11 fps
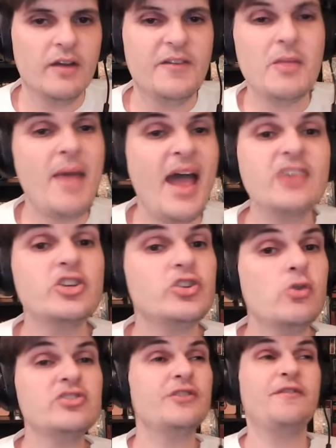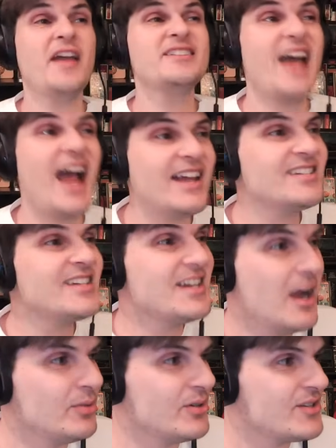For the Magic, those are fantastic
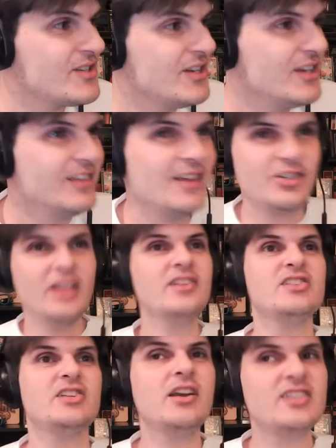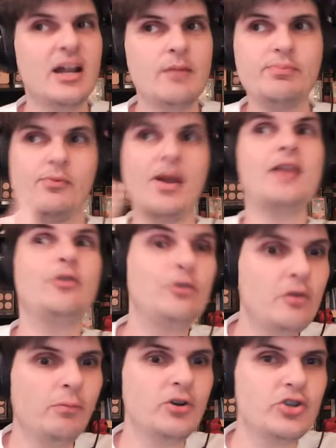numbers. Like Jalen Suggs had a breakthrough
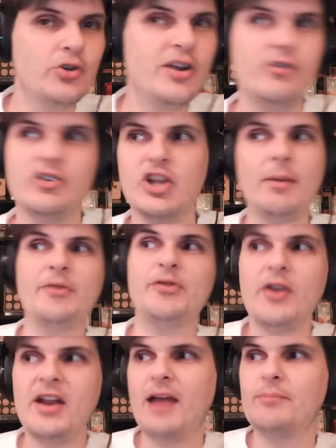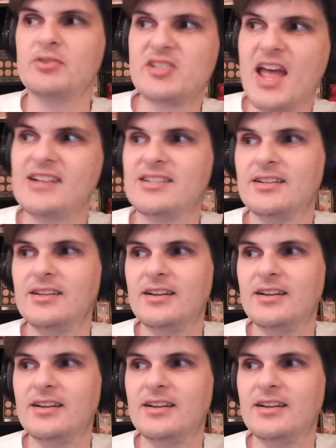three point shooting year, he shot about 39%.